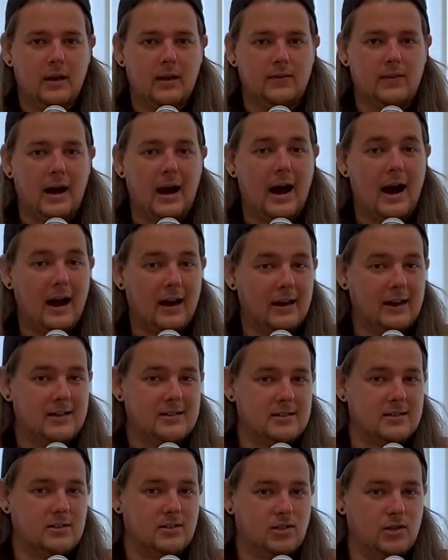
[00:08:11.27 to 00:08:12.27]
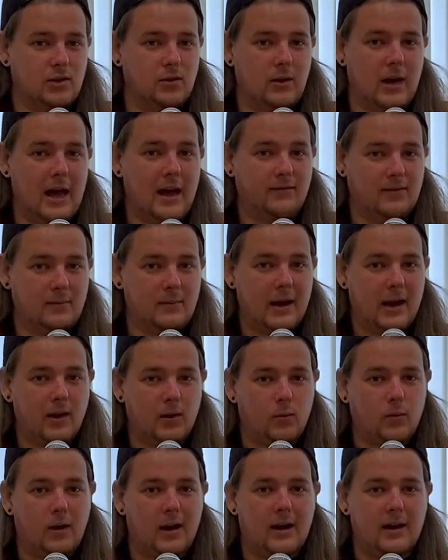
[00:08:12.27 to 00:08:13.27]
that I listened to heavy
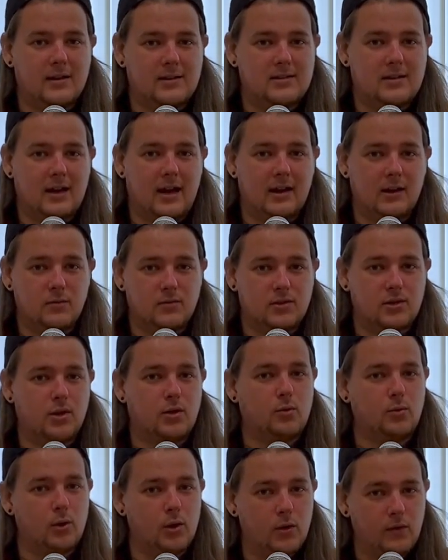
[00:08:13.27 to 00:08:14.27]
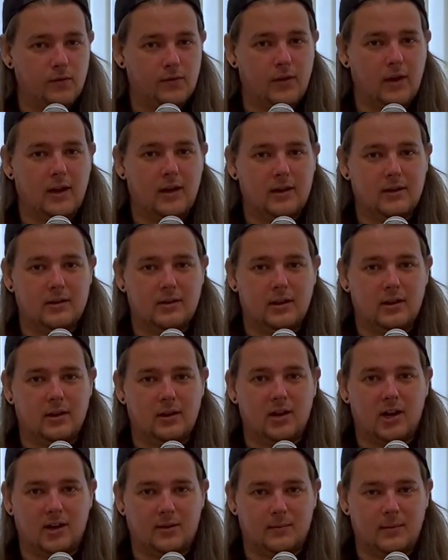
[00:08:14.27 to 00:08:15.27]
metal wise, and it was the groove that
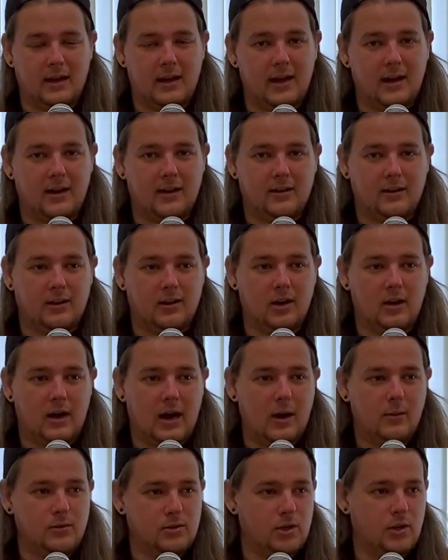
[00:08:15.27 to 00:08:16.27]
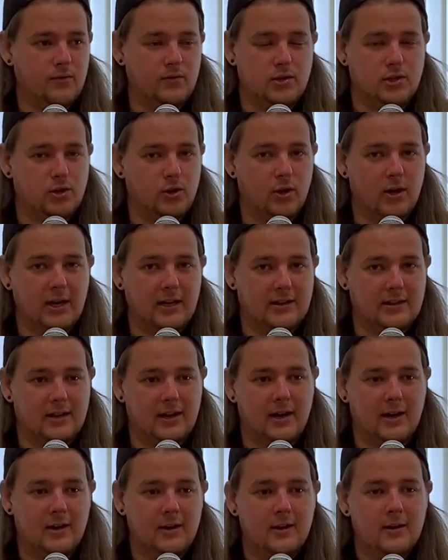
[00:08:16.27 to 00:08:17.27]
hooked me in. You know, I was overjoyed
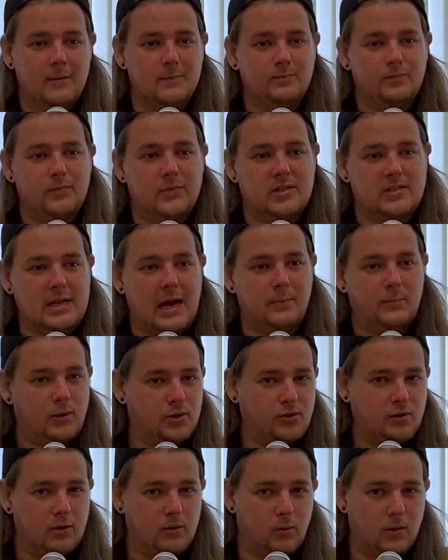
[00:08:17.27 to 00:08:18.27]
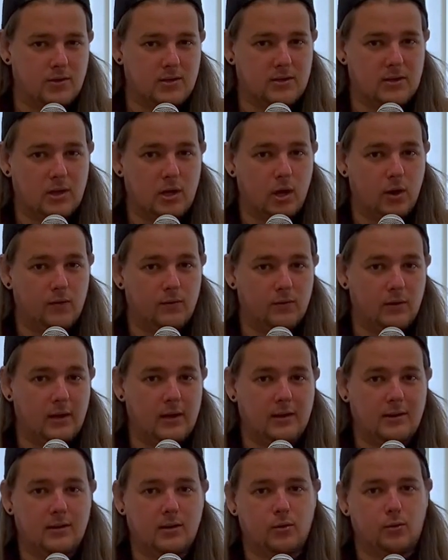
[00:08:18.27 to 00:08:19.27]
that Sad But True wasn't the
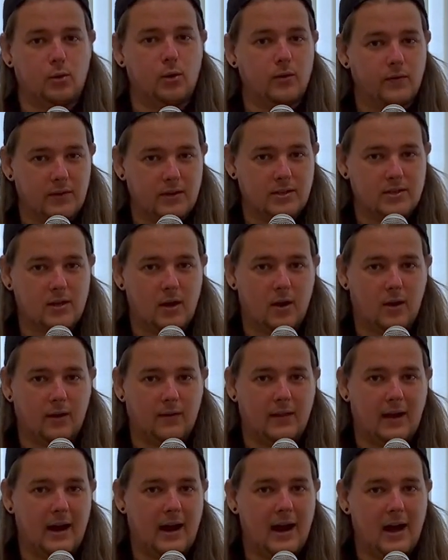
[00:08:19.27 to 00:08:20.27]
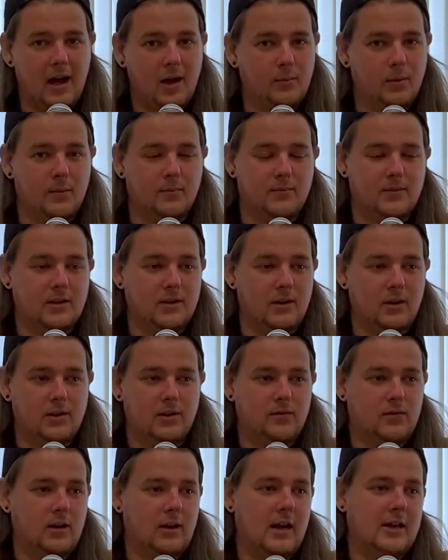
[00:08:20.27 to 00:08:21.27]
only grooving song on that album. You know,
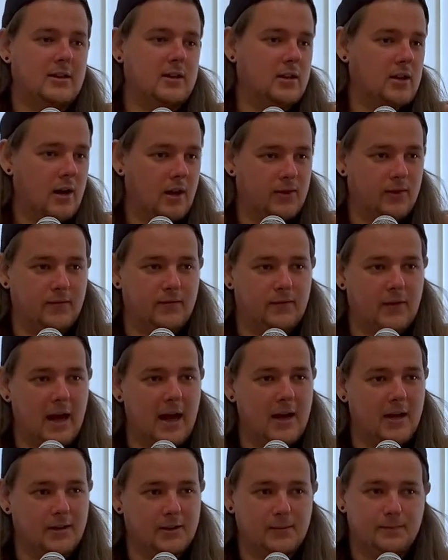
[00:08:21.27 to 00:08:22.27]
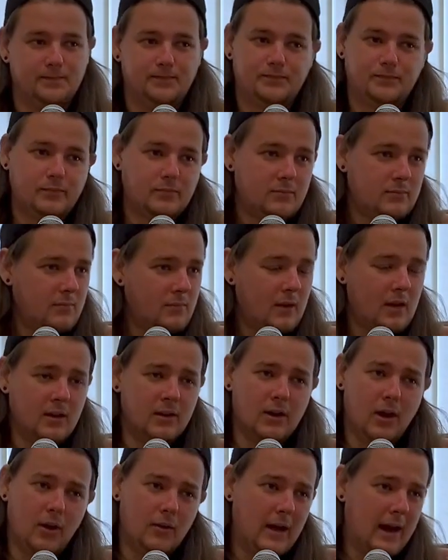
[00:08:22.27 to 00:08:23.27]
you've got like The God That Failed,
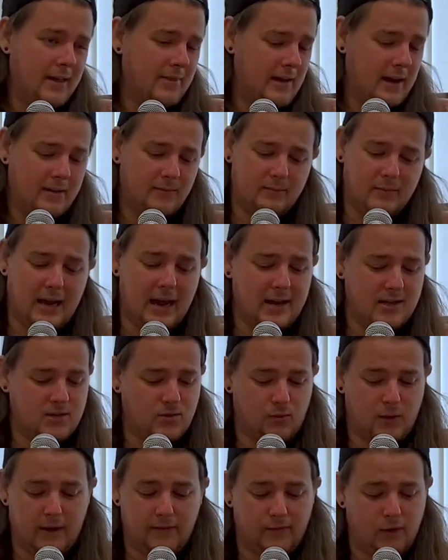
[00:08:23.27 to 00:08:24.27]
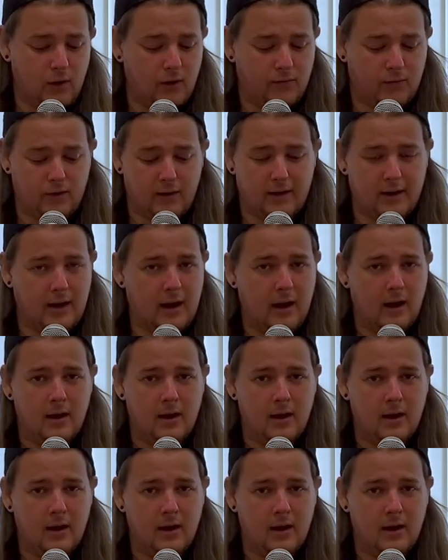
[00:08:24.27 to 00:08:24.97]
you know, that last riff over in